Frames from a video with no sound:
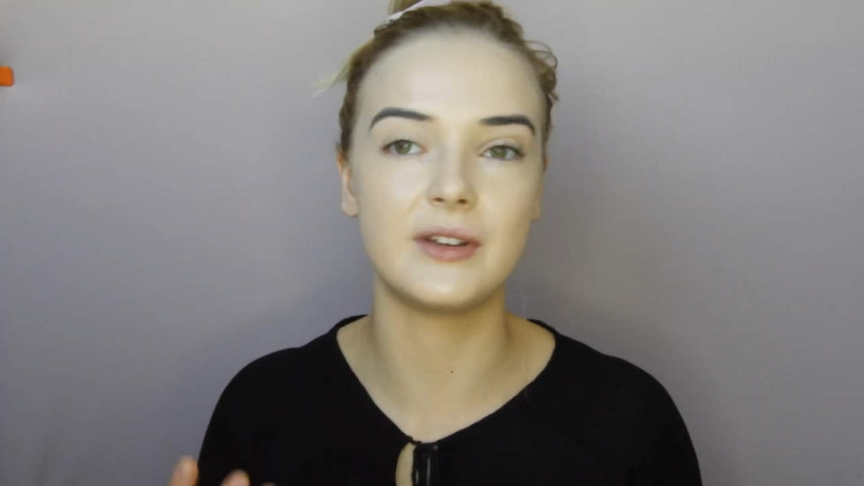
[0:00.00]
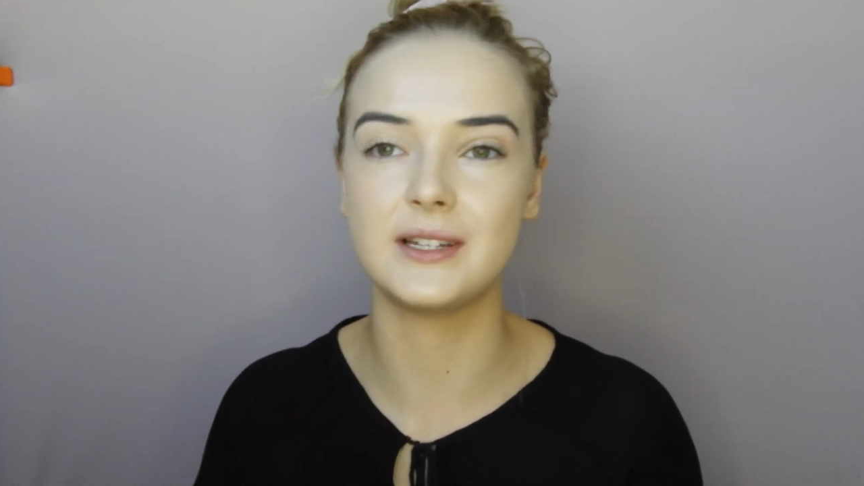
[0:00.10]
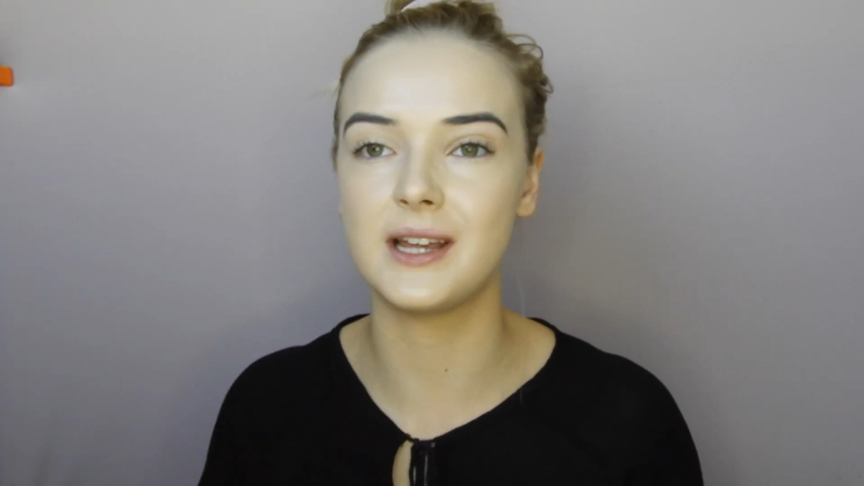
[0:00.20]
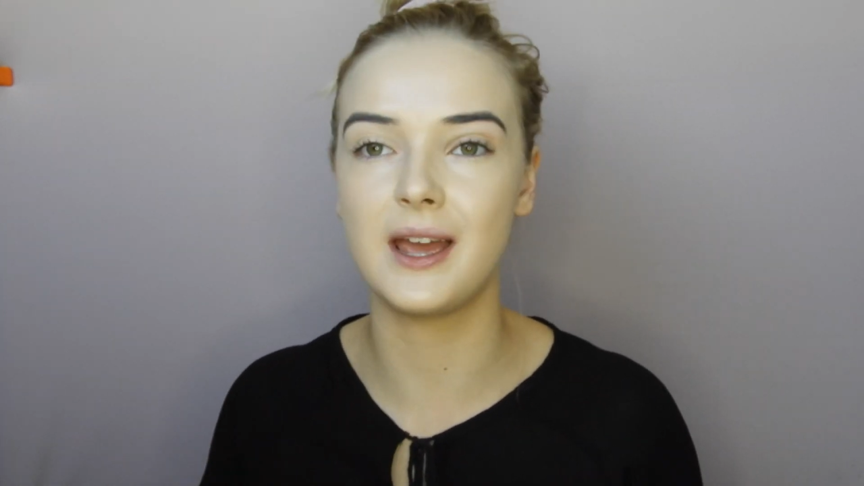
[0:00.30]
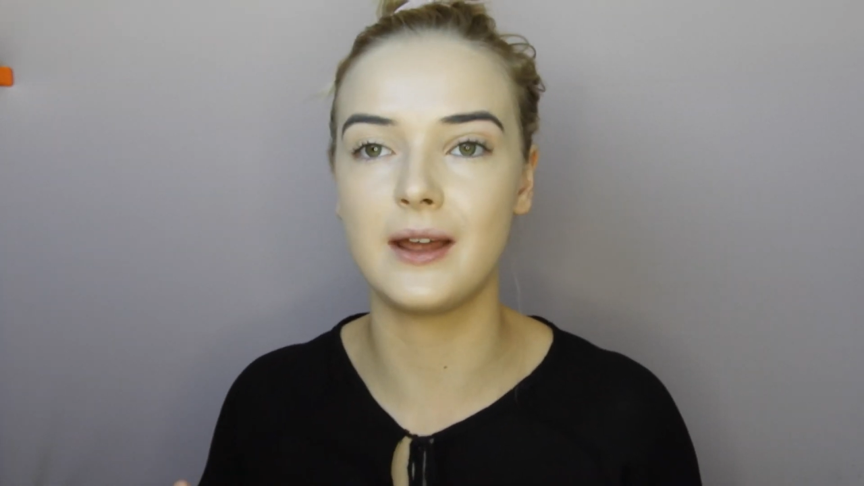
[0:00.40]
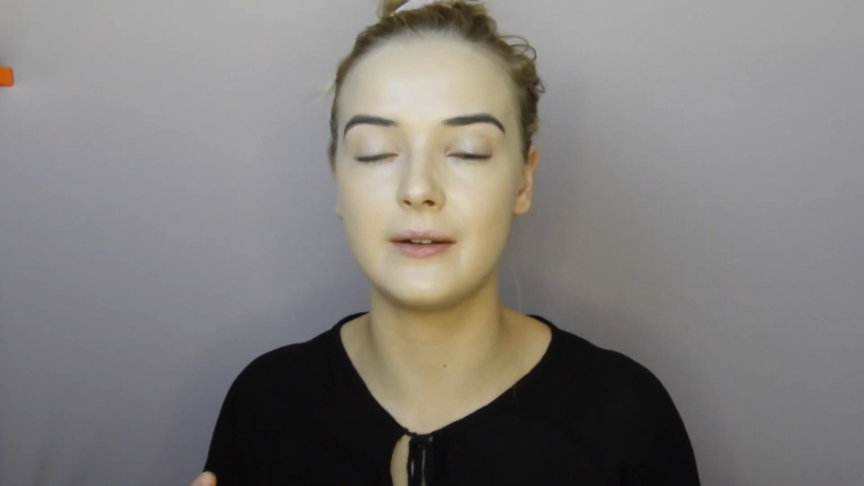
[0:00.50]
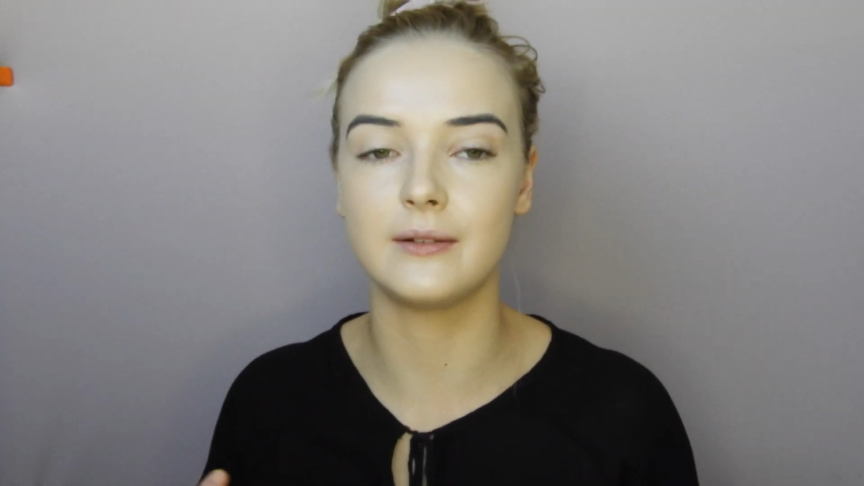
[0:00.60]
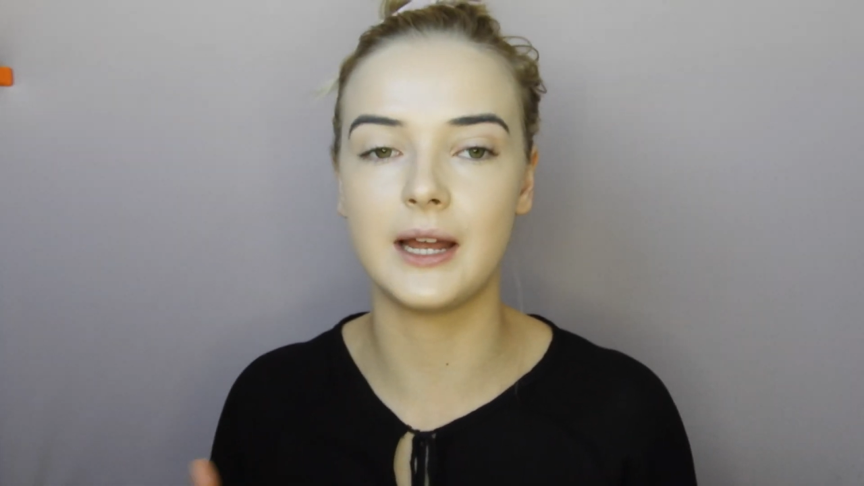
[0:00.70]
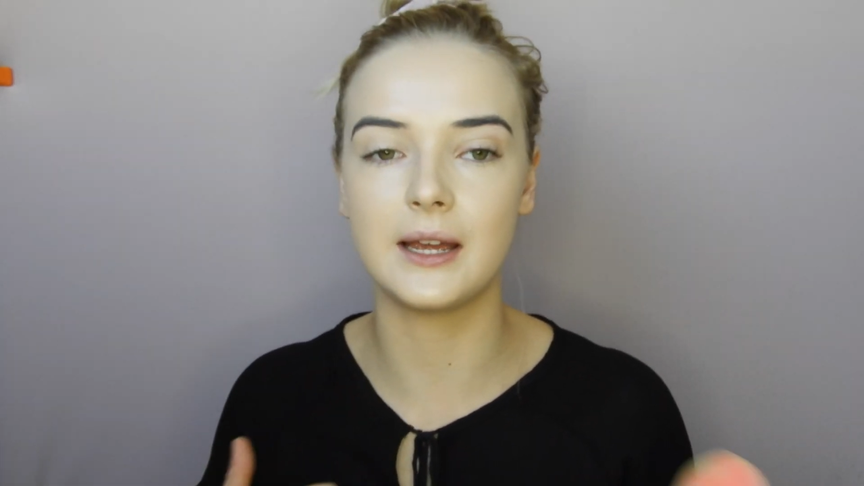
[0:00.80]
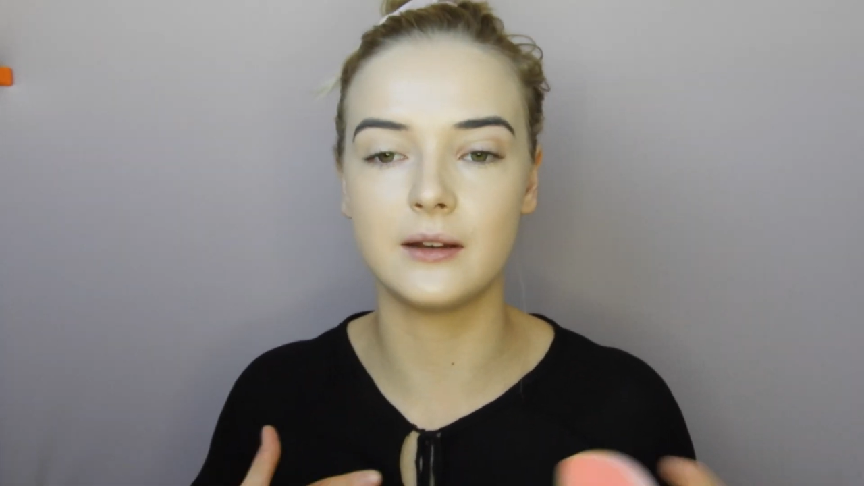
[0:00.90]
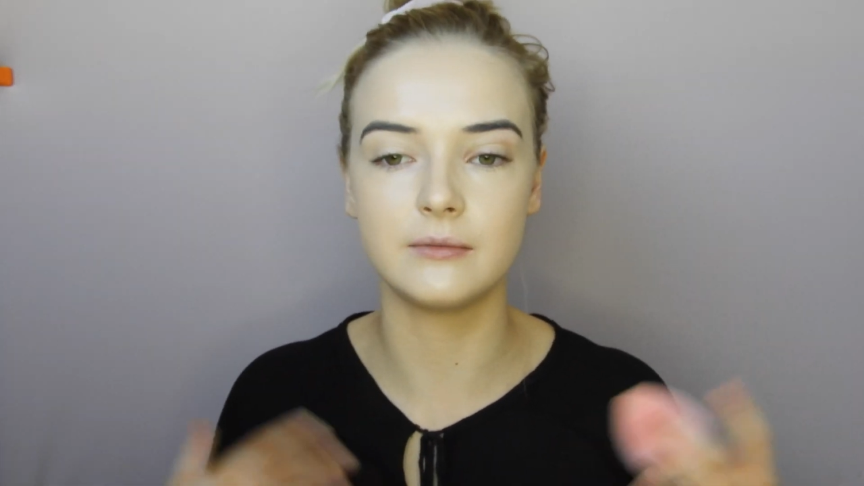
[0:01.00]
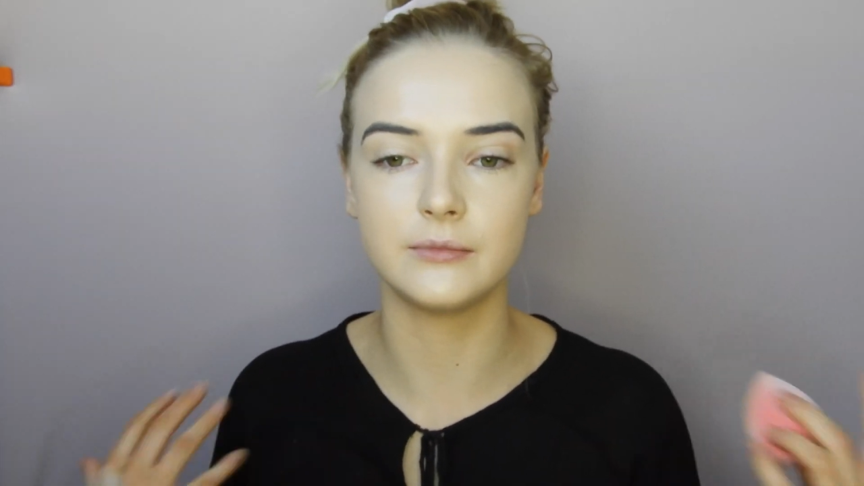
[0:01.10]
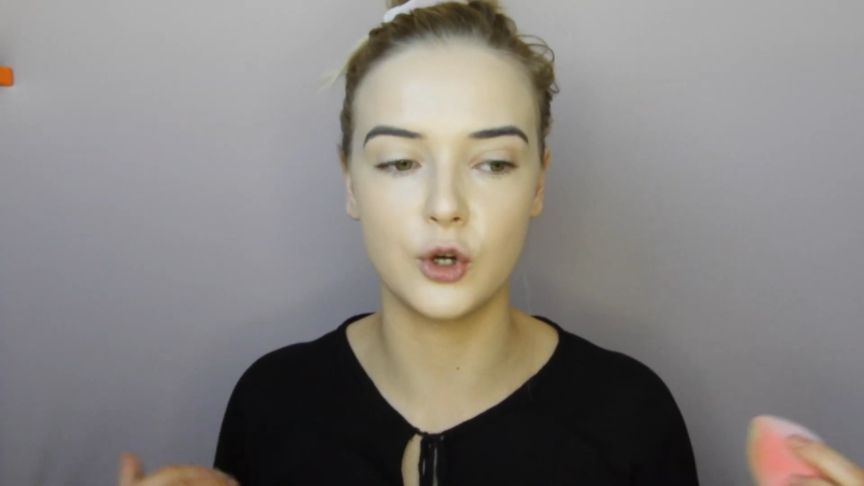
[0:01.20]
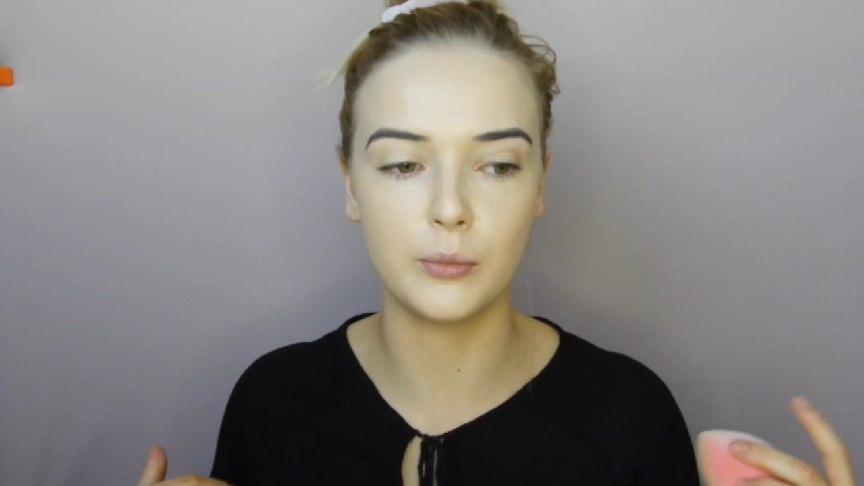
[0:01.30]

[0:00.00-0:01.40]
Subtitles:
Loving Tan like